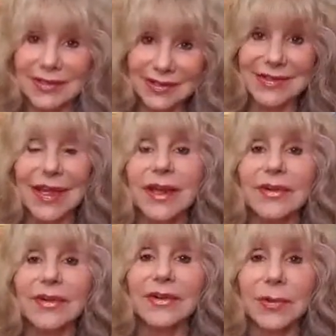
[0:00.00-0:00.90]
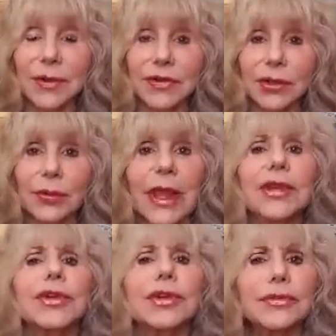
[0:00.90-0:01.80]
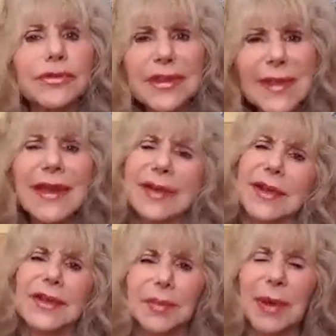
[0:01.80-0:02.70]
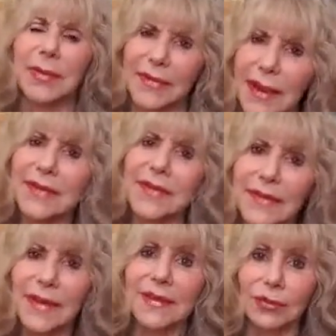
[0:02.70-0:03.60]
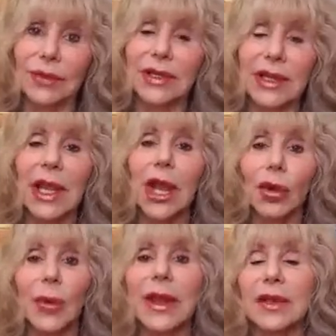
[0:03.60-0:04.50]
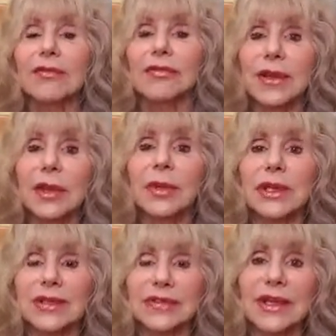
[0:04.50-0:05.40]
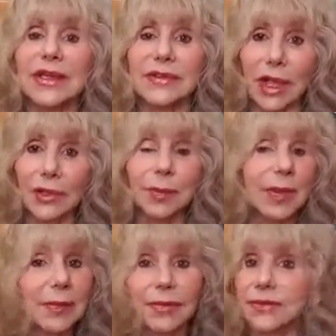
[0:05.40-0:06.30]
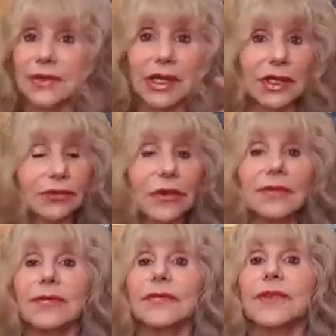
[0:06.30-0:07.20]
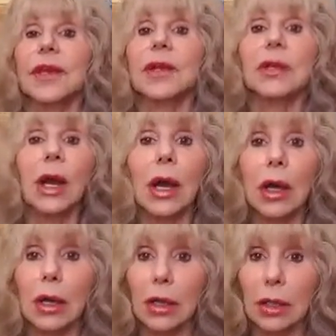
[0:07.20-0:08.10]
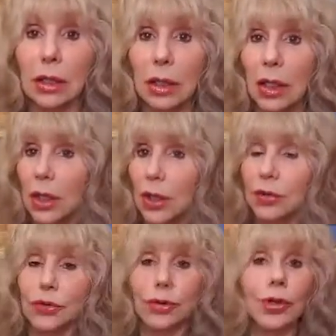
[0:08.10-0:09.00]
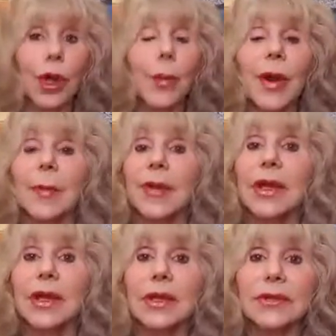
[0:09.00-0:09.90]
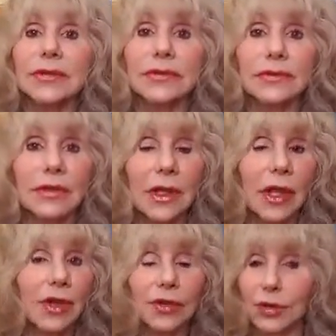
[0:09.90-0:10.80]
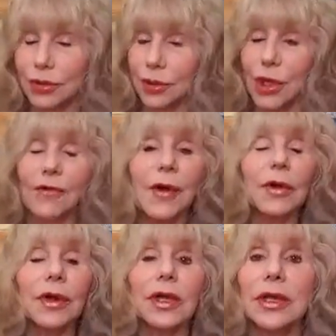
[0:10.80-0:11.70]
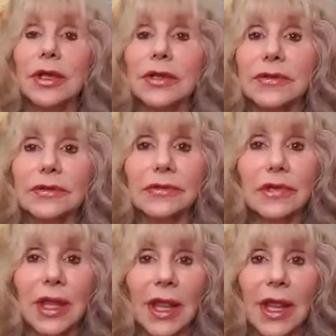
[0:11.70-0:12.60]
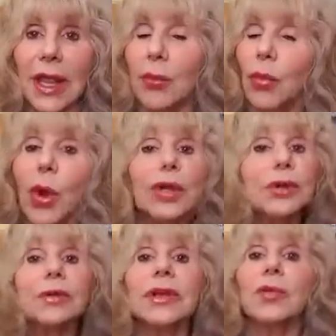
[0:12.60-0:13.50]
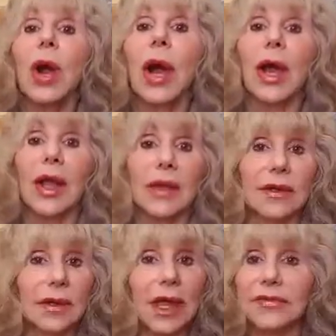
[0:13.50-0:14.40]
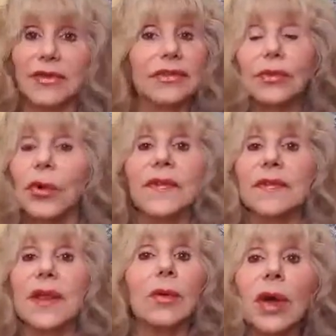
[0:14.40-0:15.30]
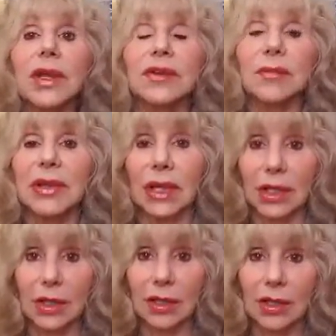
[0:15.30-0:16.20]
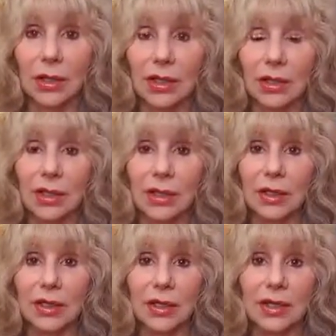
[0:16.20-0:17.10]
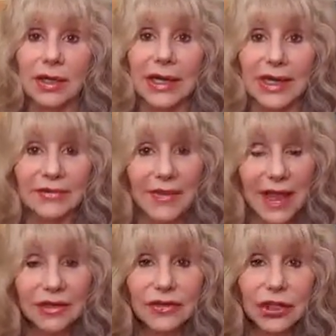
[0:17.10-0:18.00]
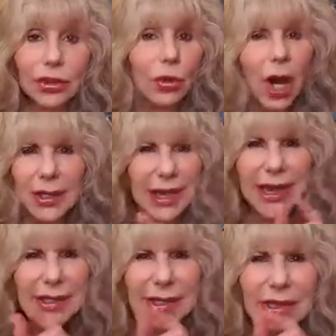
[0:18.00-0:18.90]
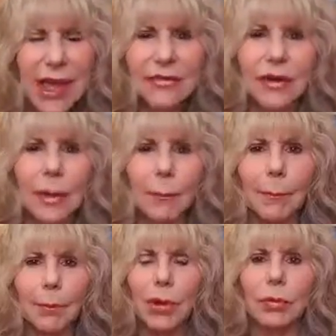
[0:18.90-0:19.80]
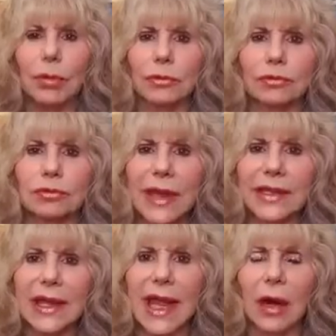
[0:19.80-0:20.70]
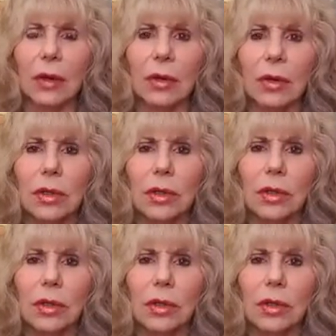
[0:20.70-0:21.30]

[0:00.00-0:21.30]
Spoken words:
does that ever happen with you? And do you see that in other people? That's the thing that really we can frequently see, is other people just kind of drifting along, no purpose, no focus, and wondering why their life isn't what they want it to be. If that's you on any level, boom, right now,